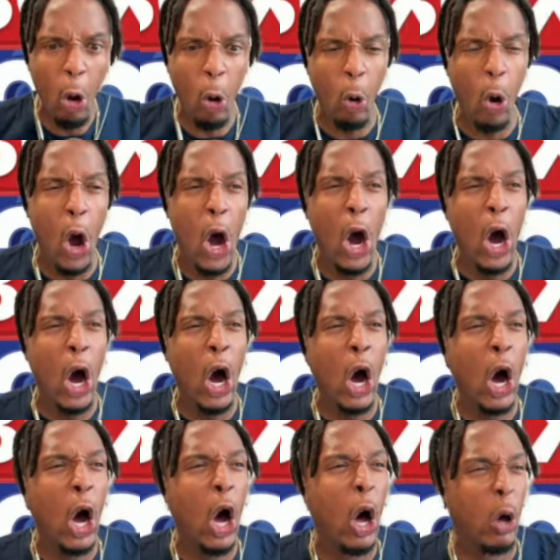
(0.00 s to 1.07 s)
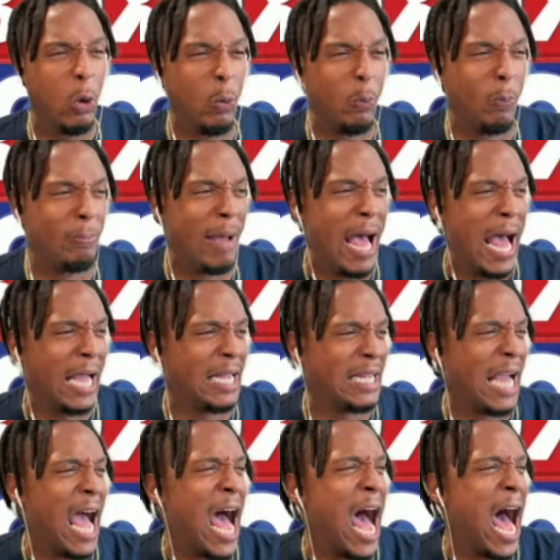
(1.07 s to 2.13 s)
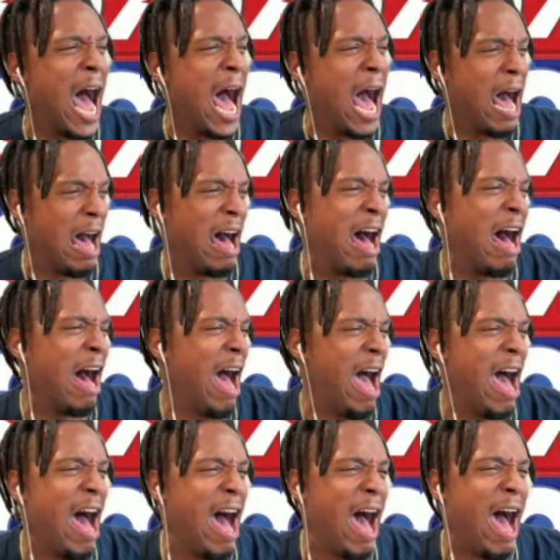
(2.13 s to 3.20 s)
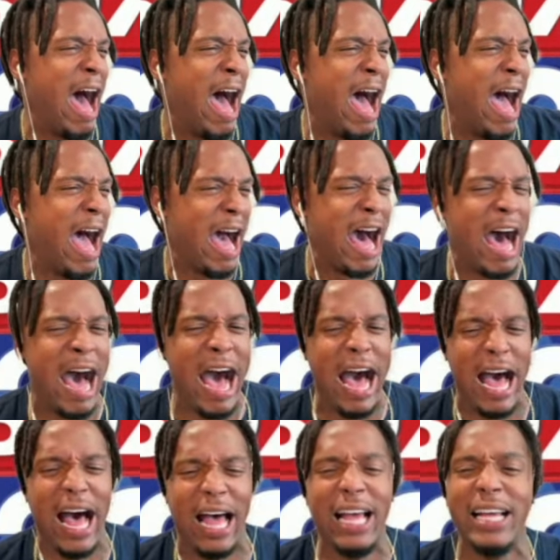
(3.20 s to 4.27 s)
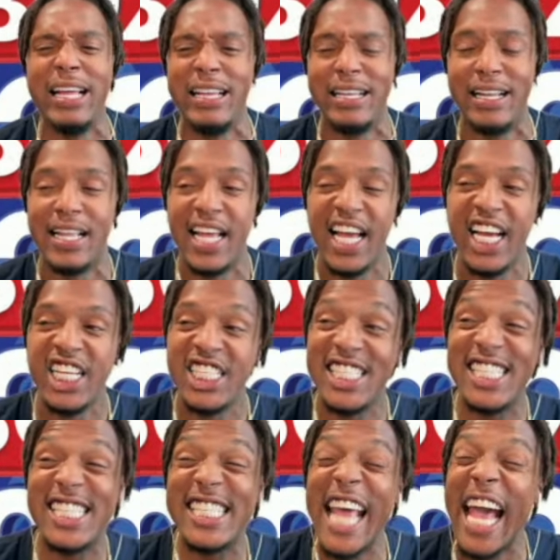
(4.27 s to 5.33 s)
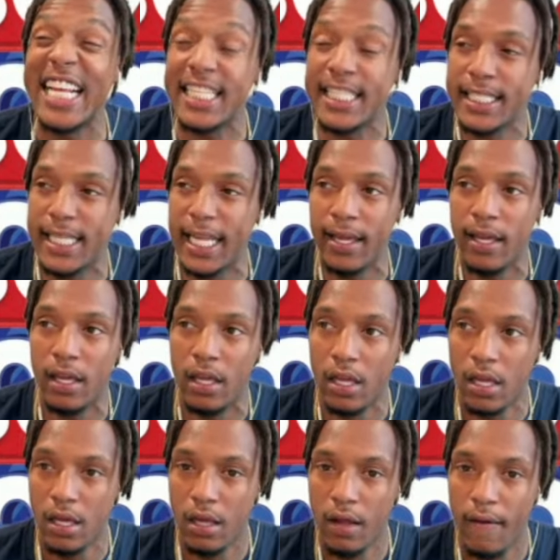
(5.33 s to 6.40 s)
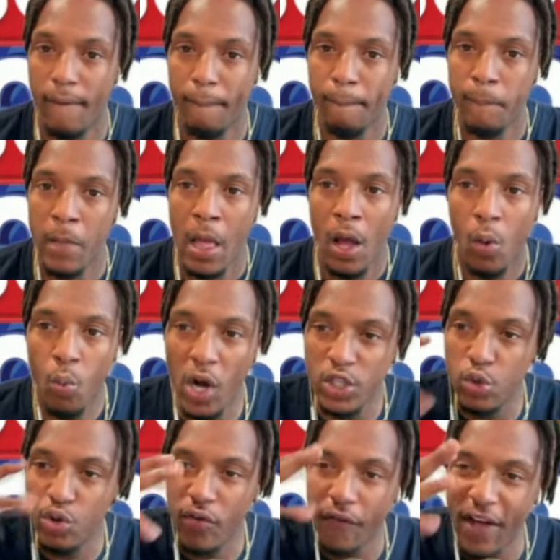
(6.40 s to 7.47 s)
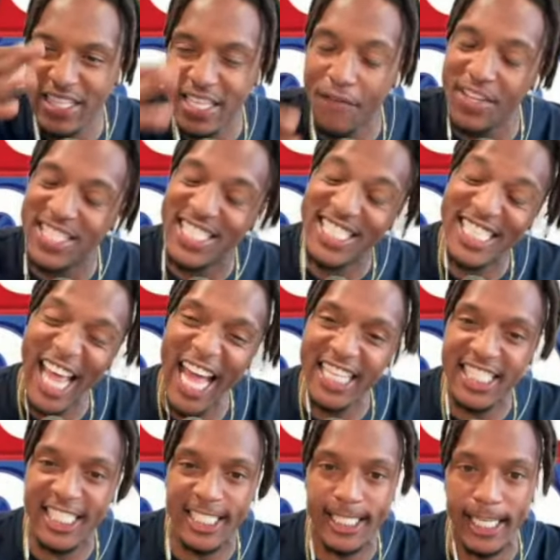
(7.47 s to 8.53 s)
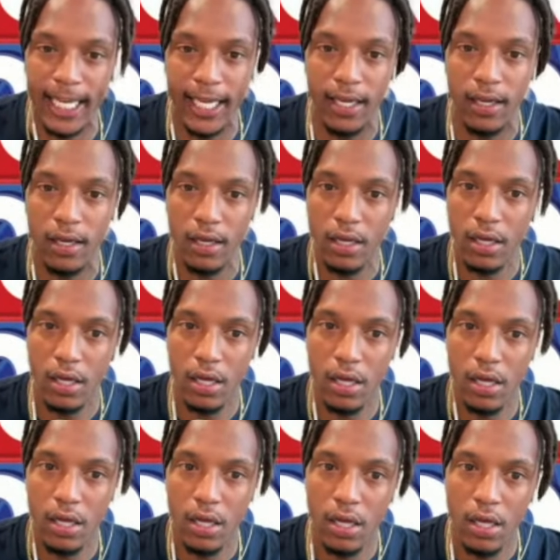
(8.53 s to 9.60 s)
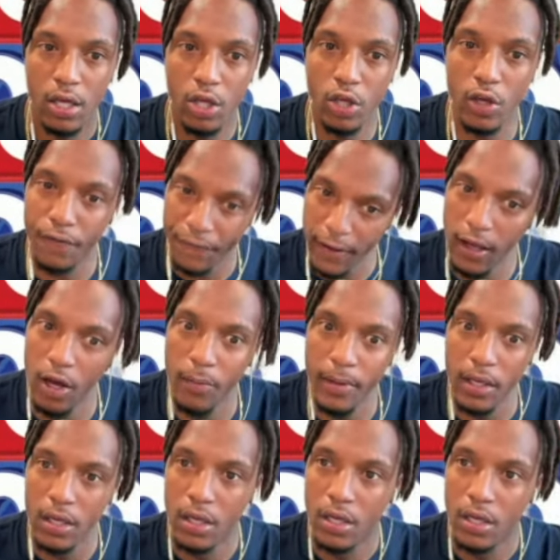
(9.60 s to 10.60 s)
Oh, my God. sixty. One, two, three, four, five, seven, sixty. You feel me?